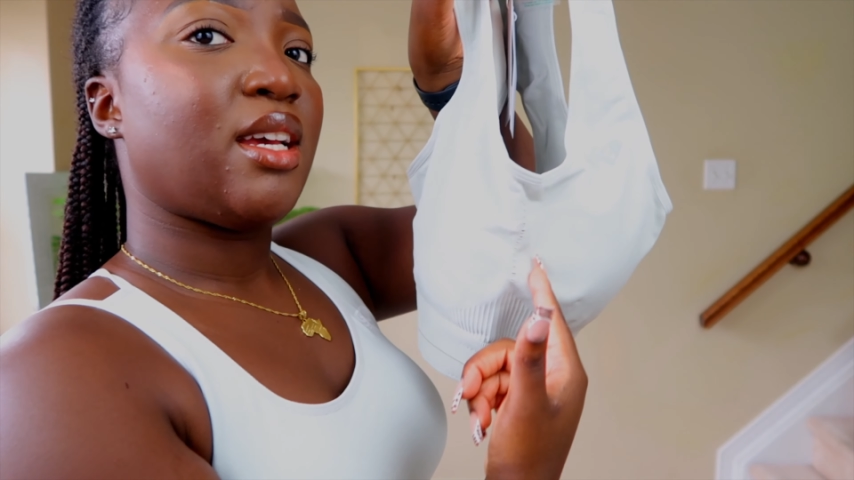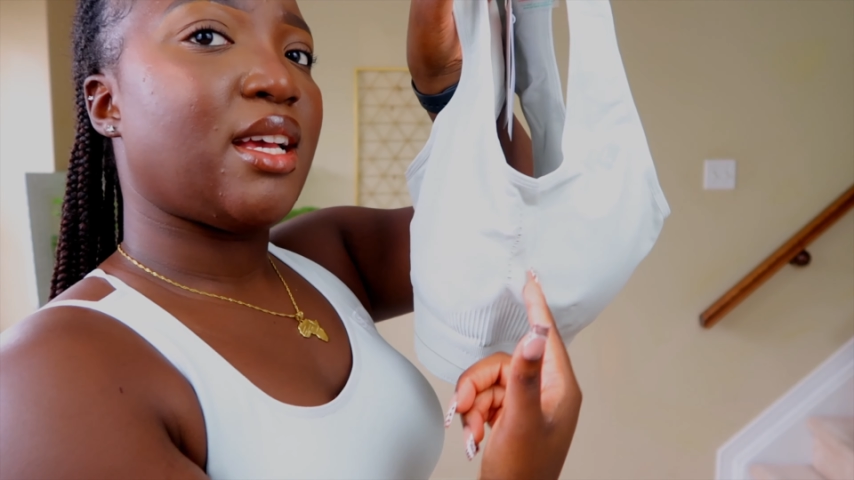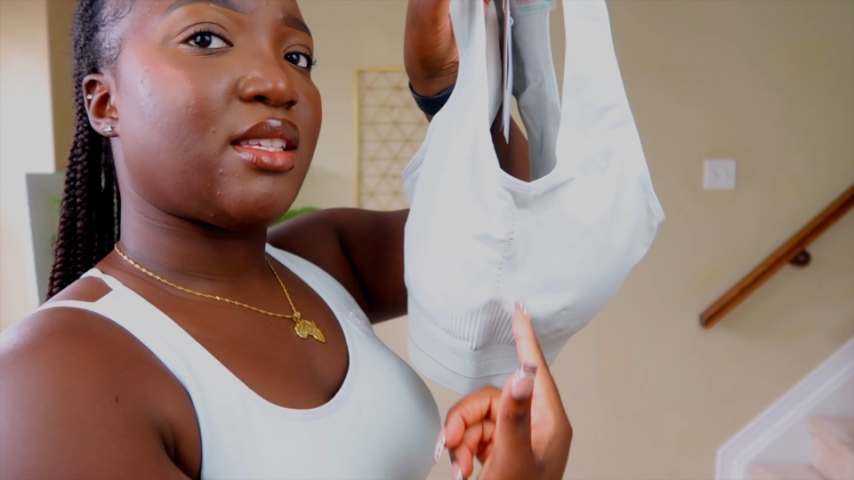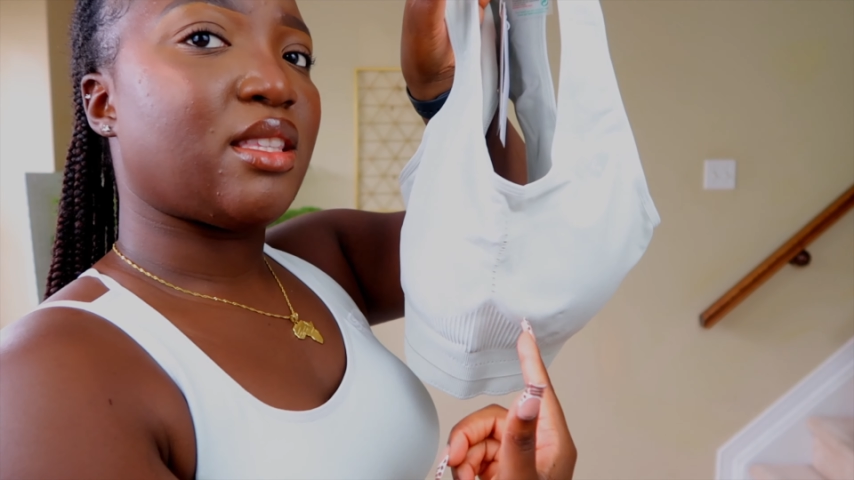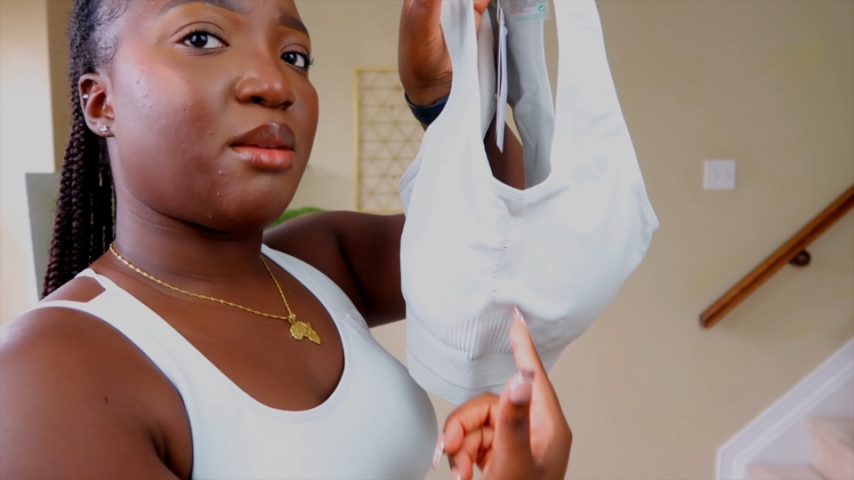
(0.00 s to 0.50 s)

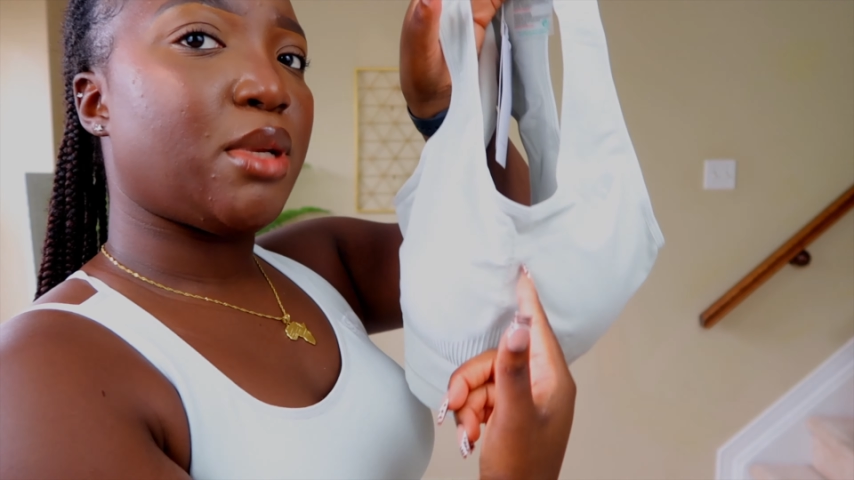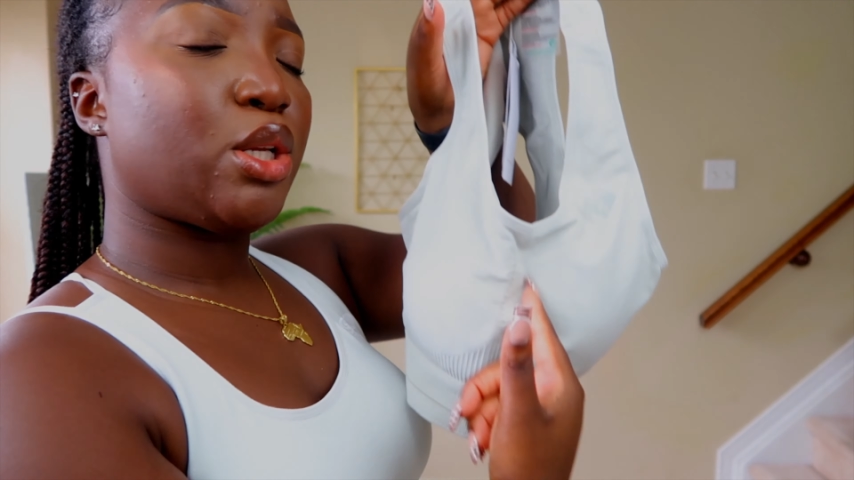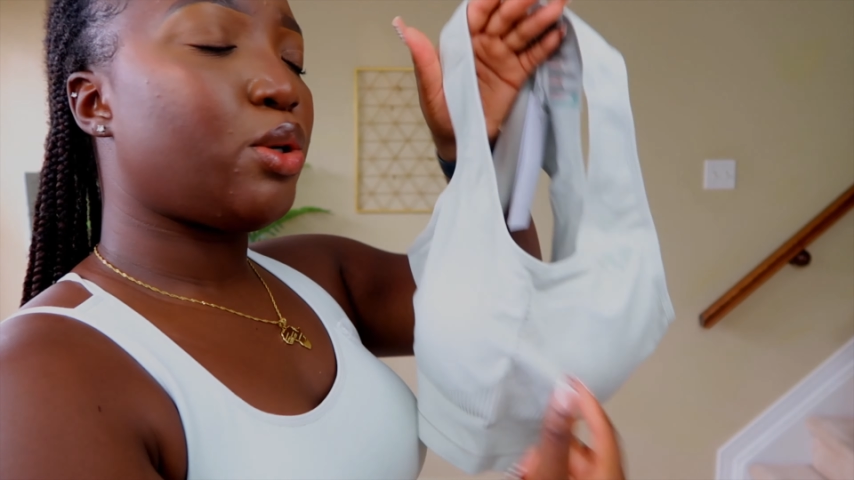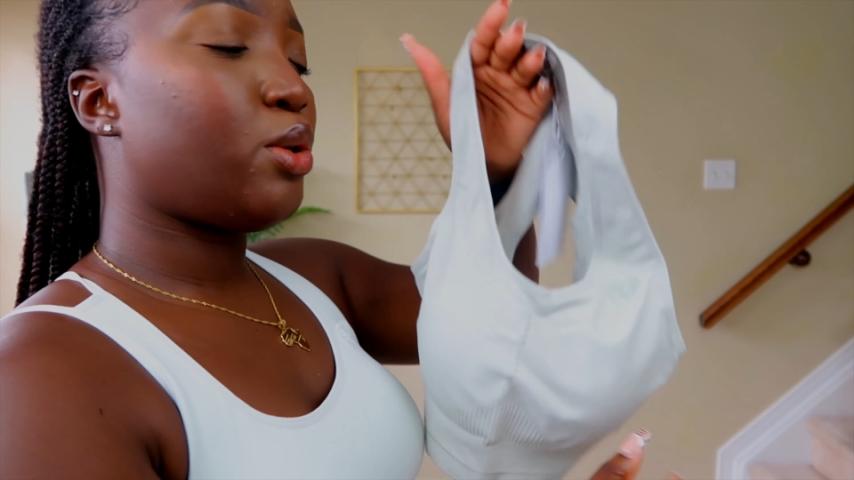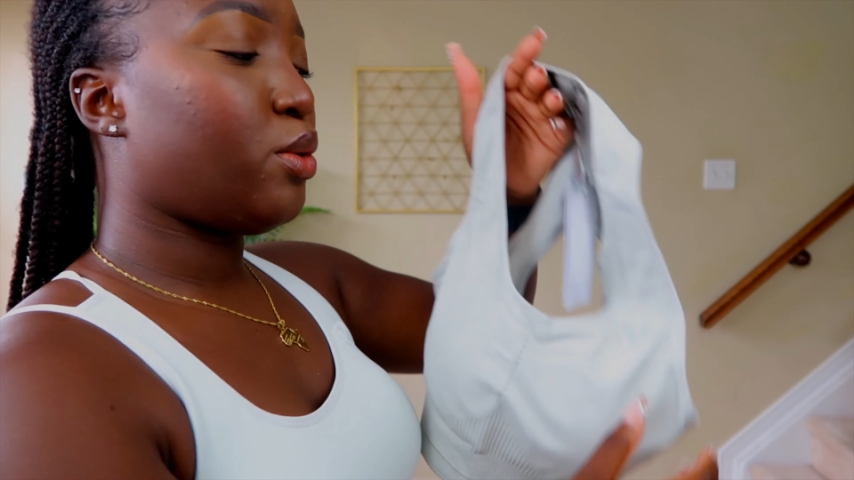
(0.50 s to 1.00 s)
is in the
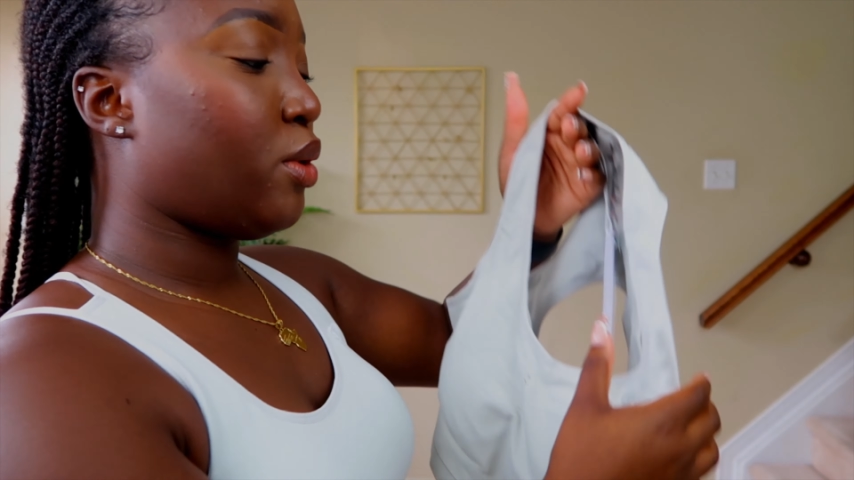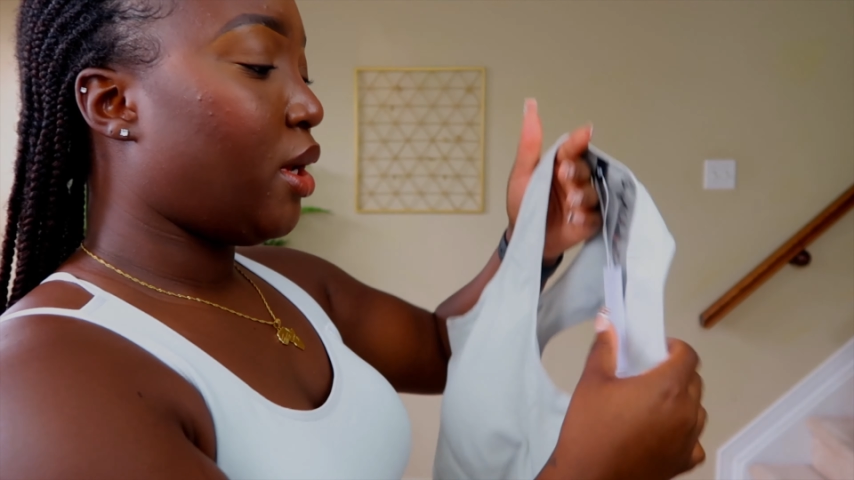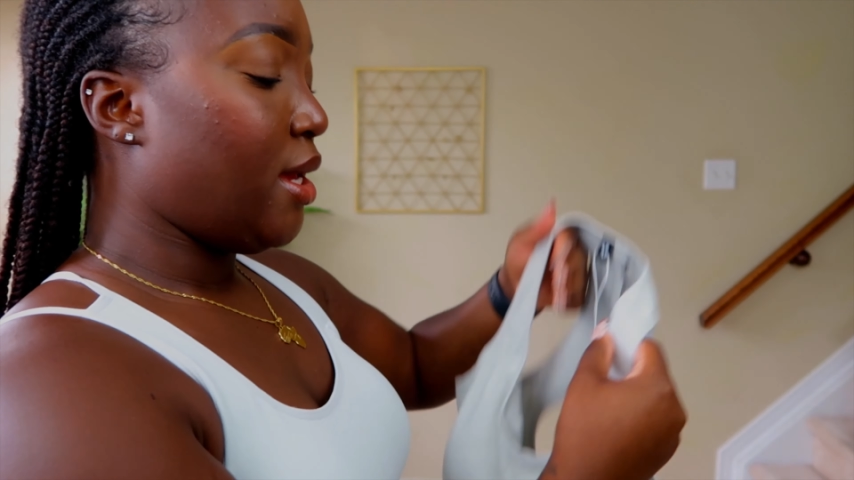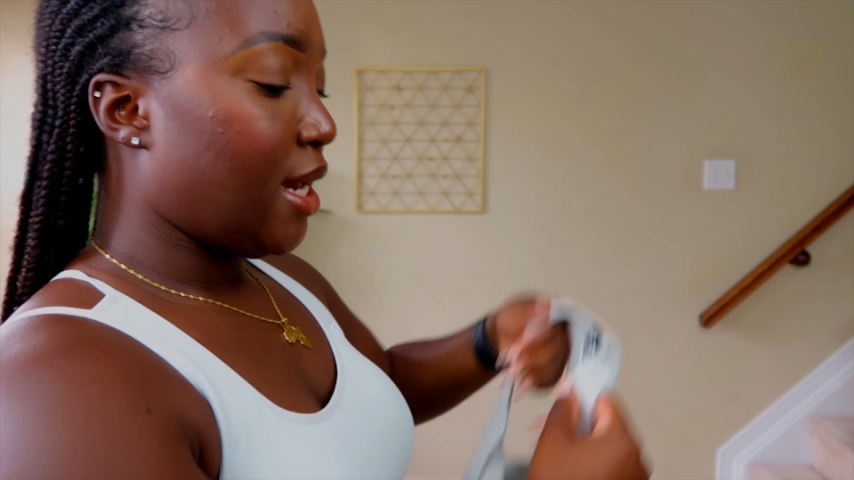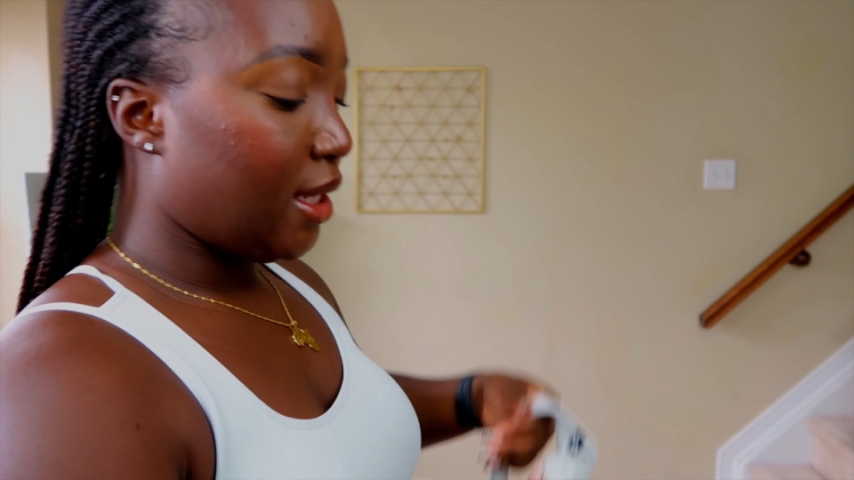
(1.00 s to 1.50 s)
middle
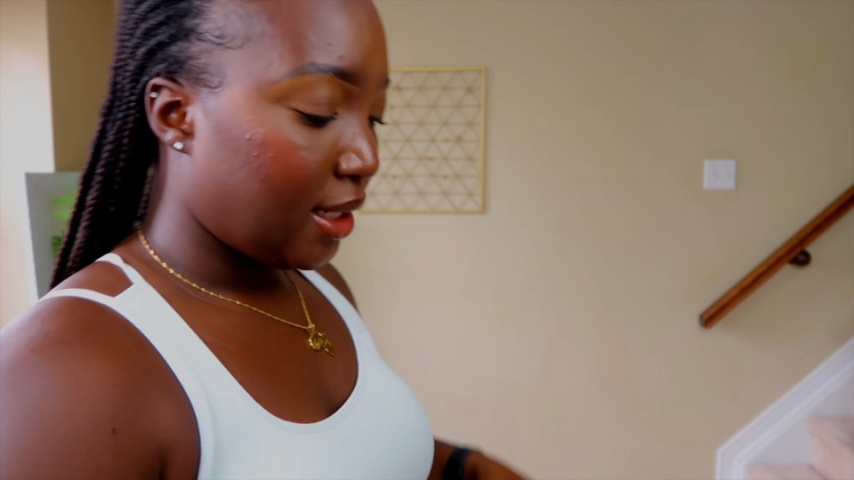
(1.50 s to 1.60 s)
and